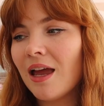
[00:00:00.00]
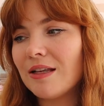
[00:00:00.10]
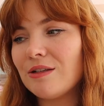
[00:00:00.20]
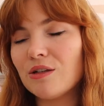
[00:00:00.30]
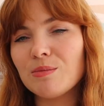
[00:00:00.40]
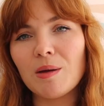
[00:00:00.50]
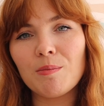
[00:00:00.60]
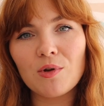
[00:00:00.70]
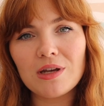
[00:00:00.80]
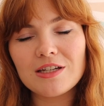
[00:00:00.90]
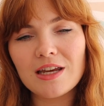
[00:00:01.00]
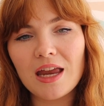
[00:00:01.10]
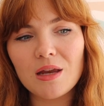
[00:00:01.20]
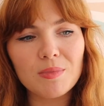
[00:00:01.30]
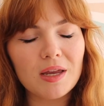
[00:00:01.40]
It suits my body
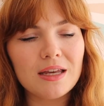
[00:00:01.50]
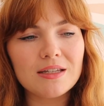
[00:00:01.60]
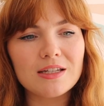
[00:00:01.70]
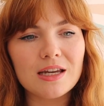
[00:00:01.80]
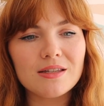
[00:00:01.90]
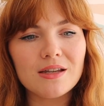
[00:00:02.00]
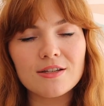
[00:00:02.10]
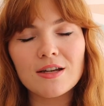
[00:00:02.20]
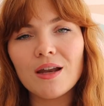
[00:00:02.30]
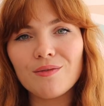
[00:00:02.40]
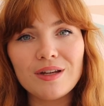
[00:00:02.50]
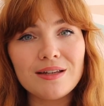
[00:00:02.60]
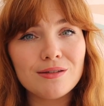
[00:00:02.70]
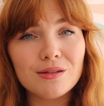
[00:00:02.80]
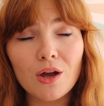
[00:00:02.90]
shape. It's just such a lovely
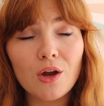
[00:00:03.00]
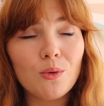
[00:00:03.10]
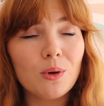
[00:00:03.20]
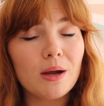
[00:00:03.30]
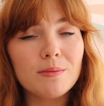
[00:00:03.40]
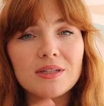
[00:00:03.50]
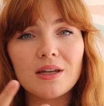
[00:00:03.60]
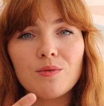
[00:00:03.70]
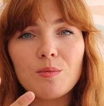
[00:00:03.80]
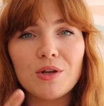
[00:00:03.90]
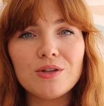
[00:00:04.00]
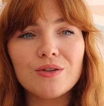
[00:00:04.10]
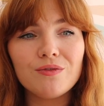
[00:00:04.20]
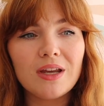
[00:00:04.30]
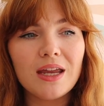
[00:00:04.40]
sew. It comes together
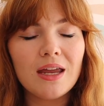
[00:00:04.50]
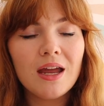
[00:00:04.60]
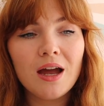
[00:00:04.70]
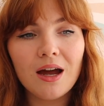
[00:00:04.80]
beautifully.